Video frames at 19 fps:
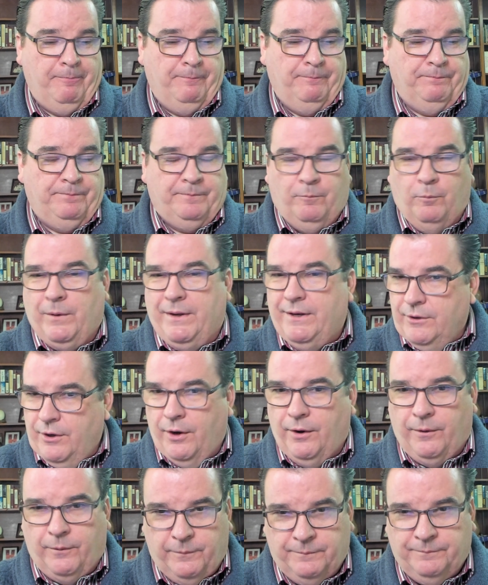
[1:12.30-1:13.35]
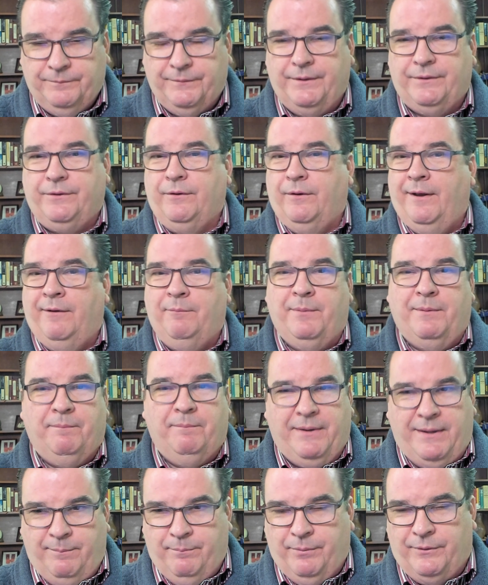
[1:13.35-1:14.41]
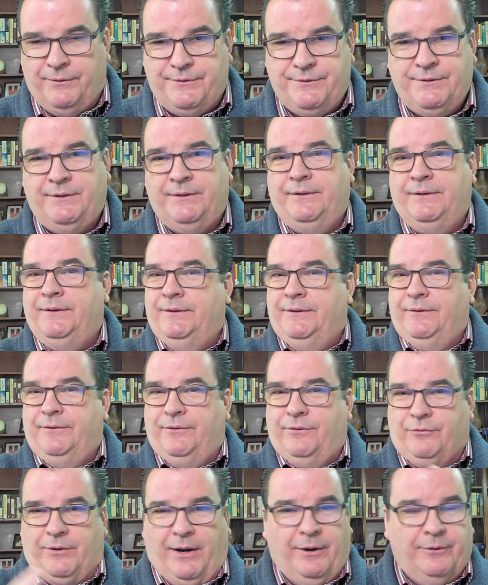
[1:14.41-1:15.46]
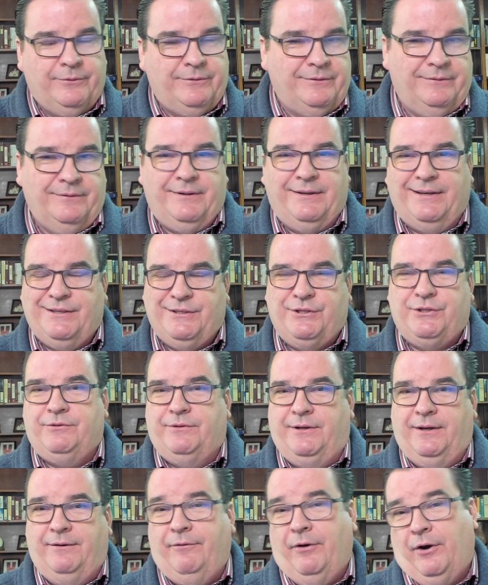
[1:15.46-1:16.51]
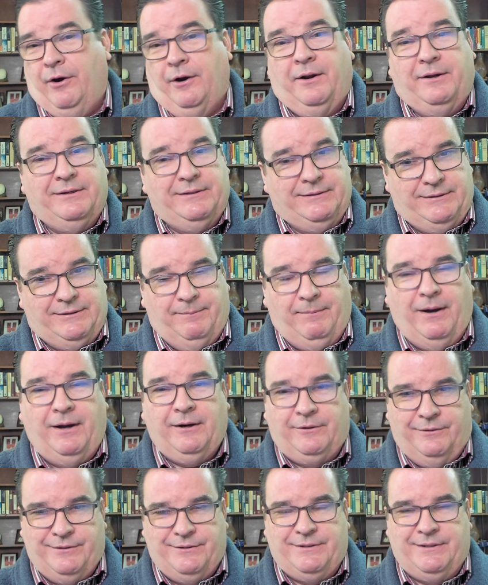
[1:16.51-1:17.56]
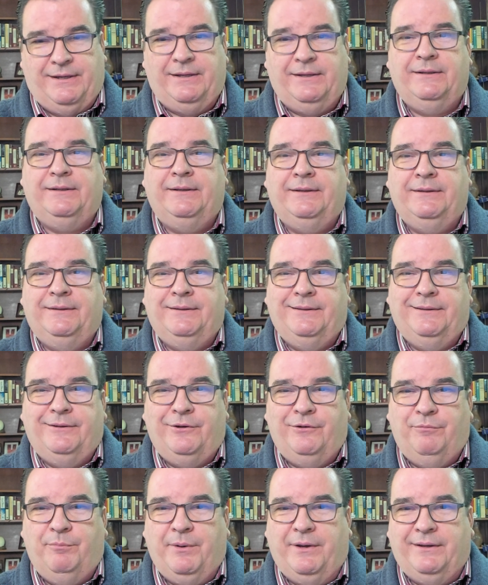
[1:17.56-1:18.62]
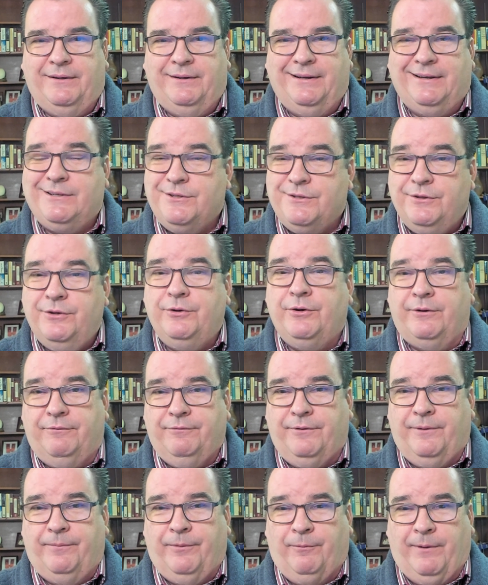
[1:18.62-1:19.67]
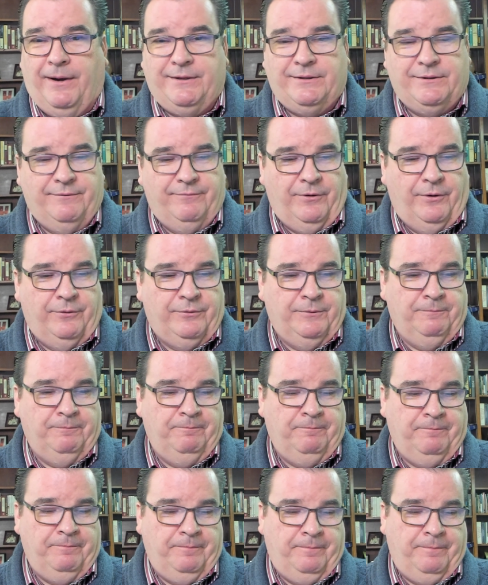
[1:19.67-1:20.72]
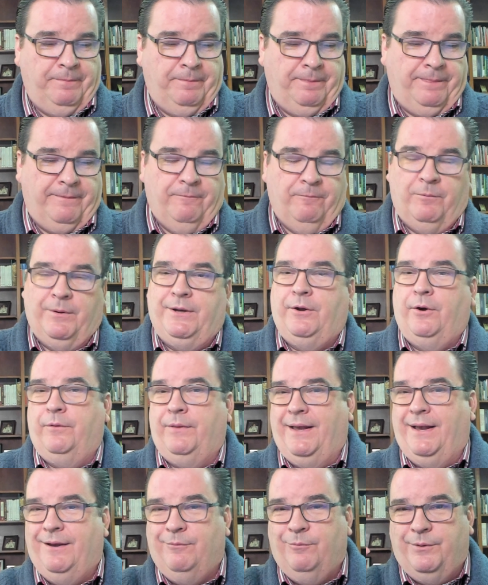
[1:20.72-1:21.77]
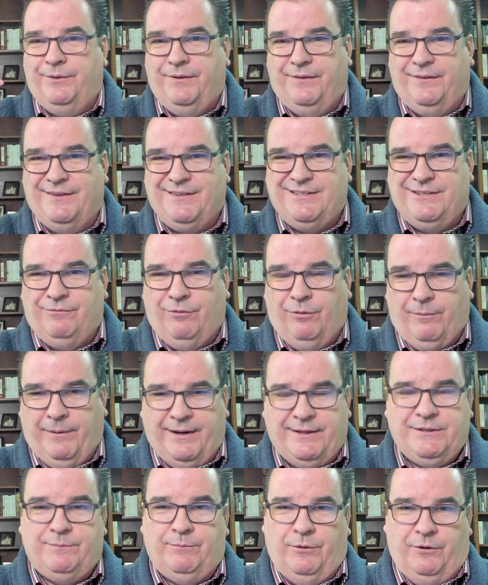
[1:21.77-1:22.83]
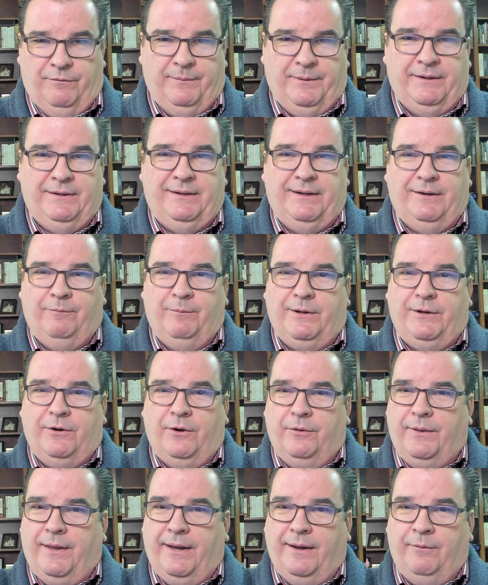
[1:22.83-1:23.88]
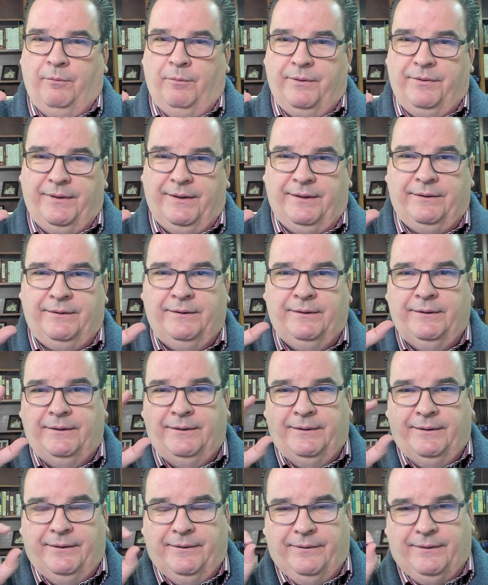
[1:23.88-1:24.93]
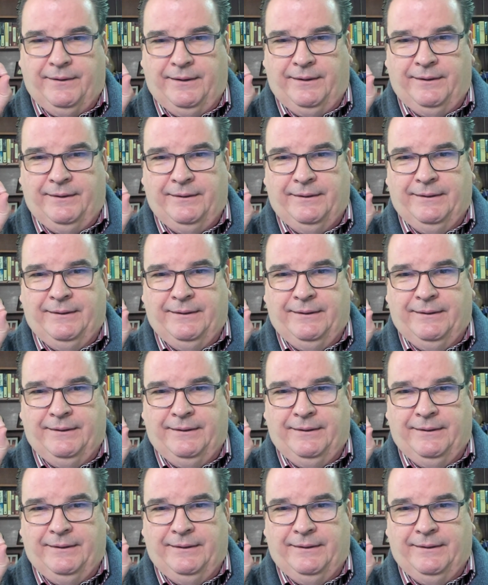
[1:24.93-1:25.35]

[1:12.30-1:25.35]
We know that there have been peoples throughout the history of our democracy who've been excluded from the right to vote. We know that within the civil rights movement, and we know that within the